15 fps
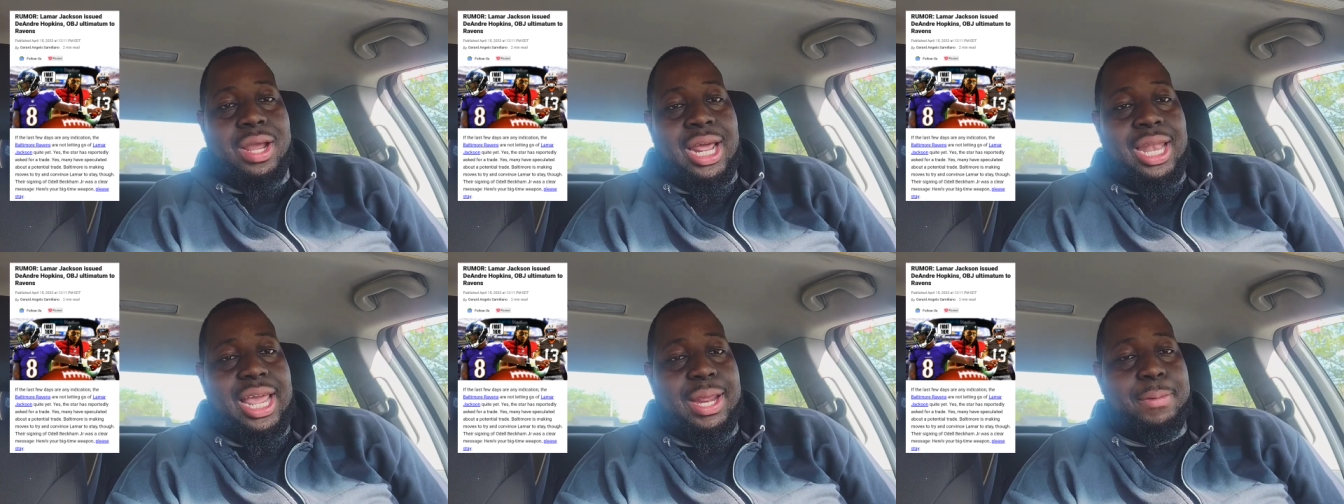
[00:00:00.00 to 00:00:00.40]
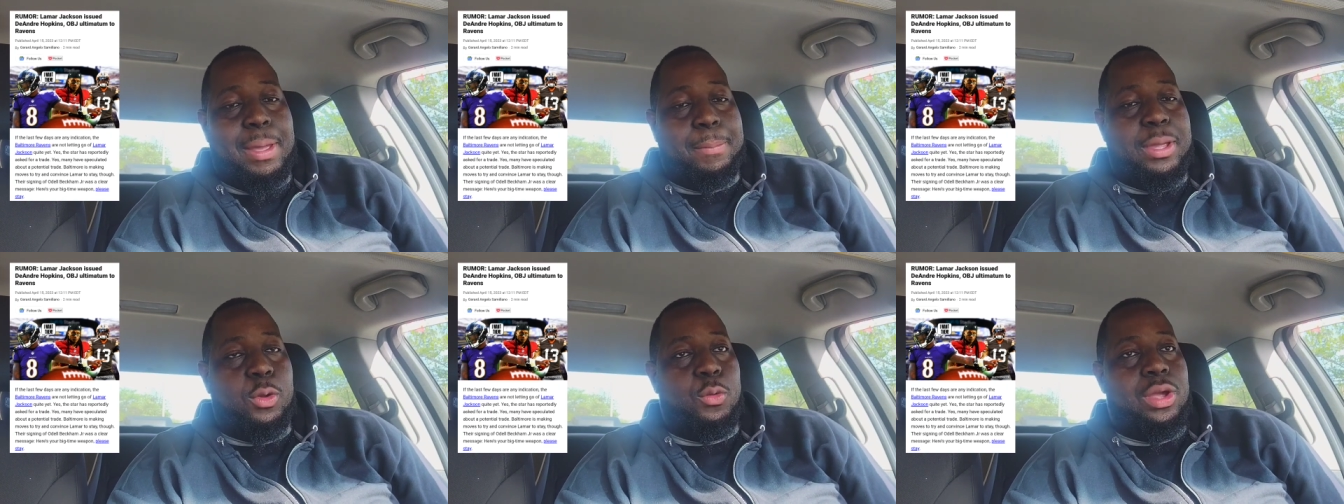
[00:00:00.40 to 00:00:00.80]
I like
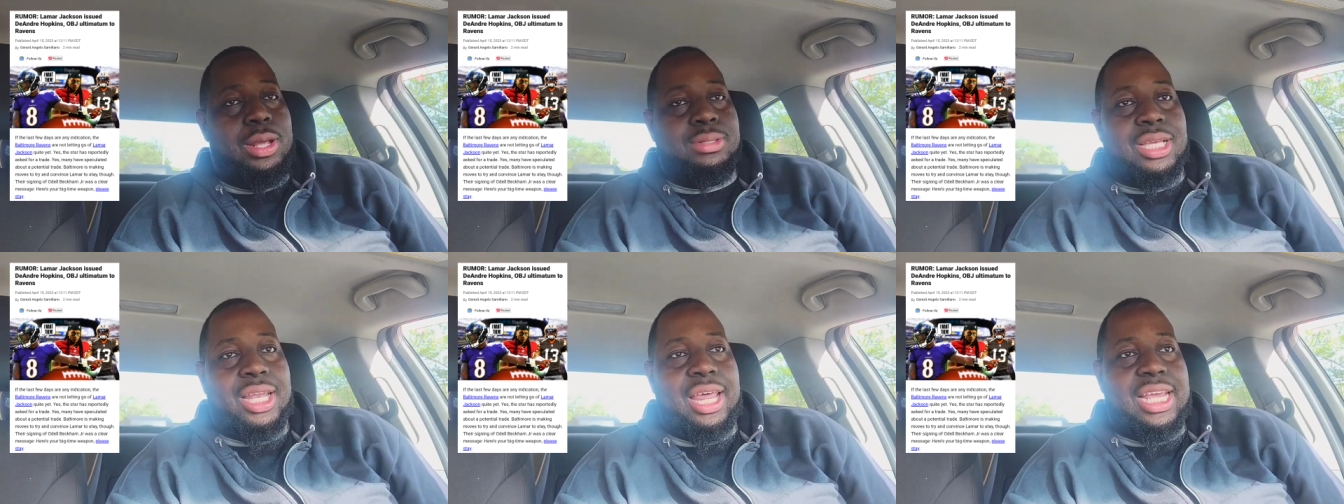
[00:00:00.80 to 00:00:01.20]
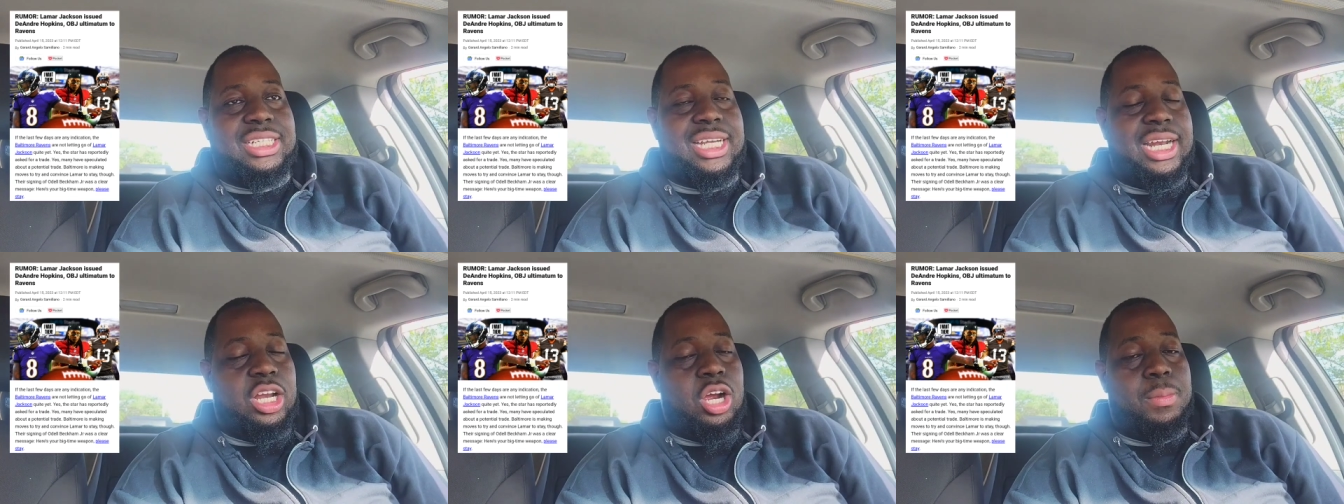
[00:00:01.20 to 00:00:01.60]
Pepe Williams. I like
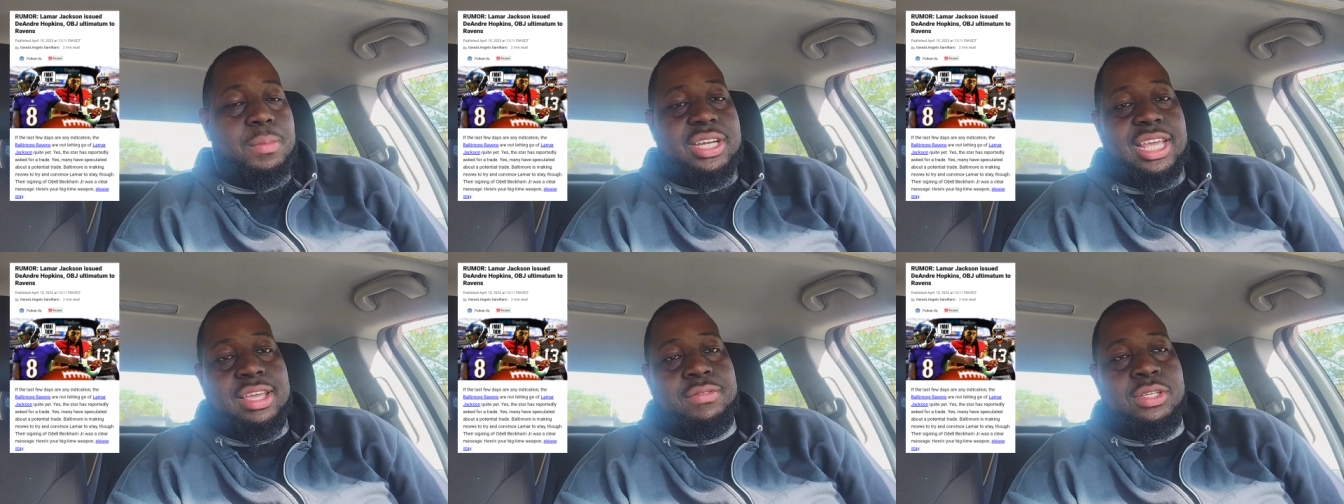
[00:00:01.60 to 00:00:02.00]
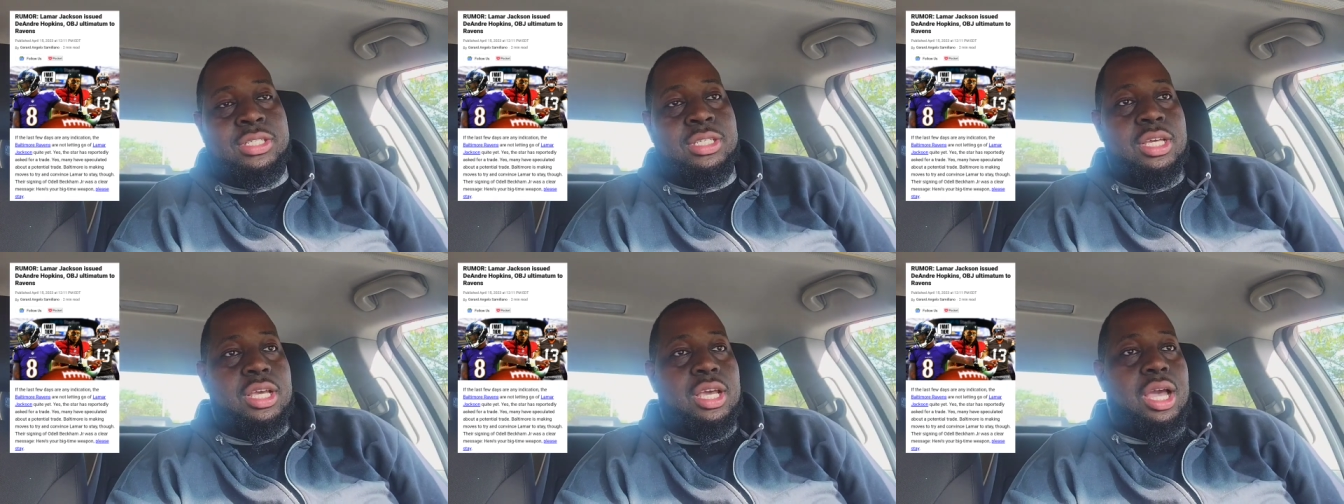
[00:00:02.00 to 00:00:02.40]
Jalyn Armour-Davis.
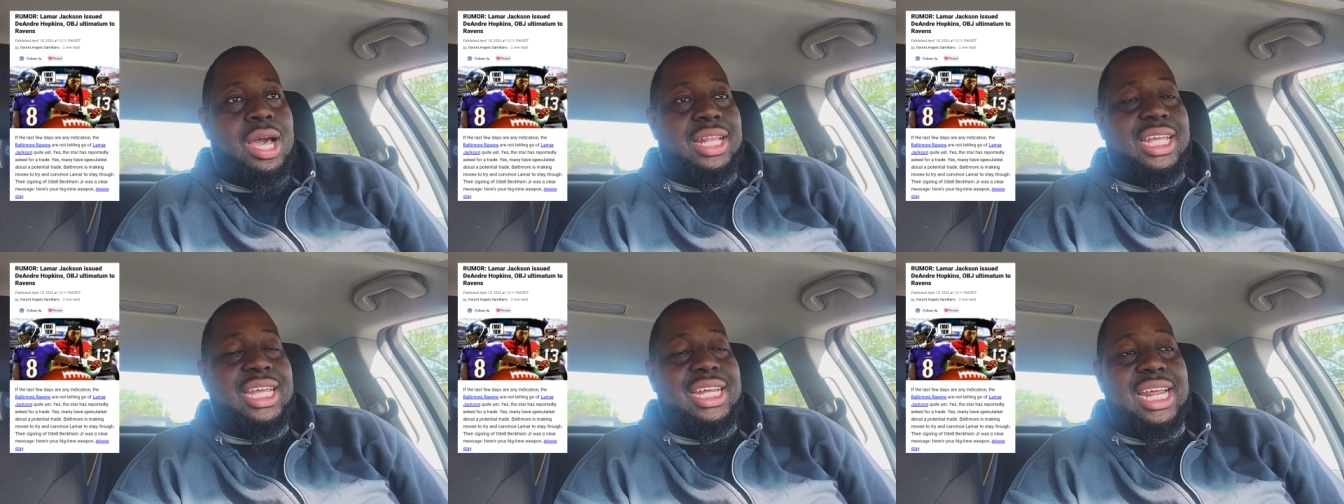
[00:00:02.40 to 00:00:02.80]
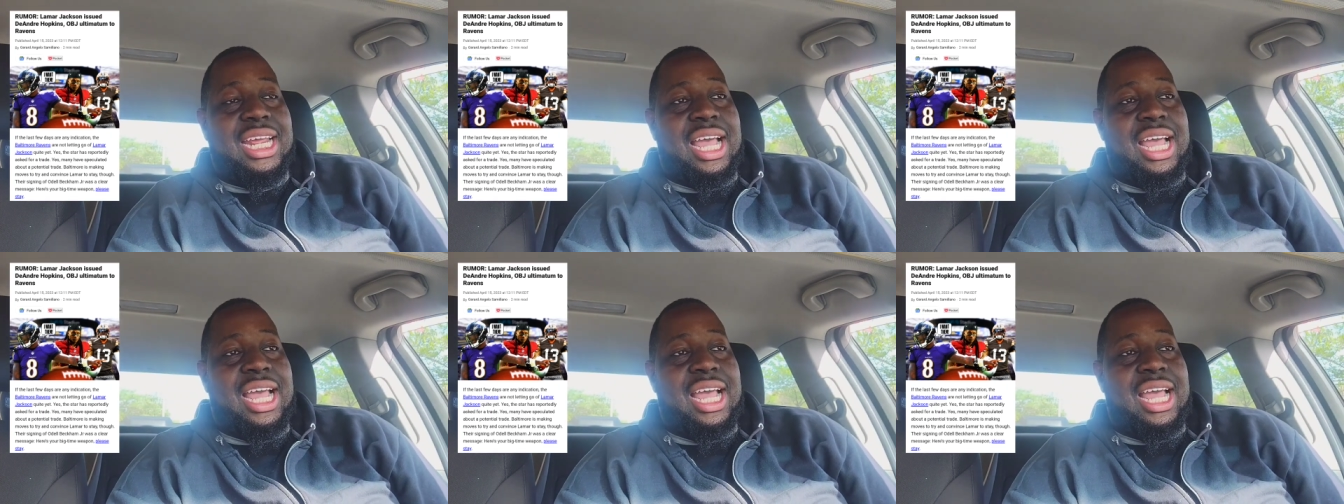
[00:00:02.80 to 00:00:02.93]
Uh, I think he did.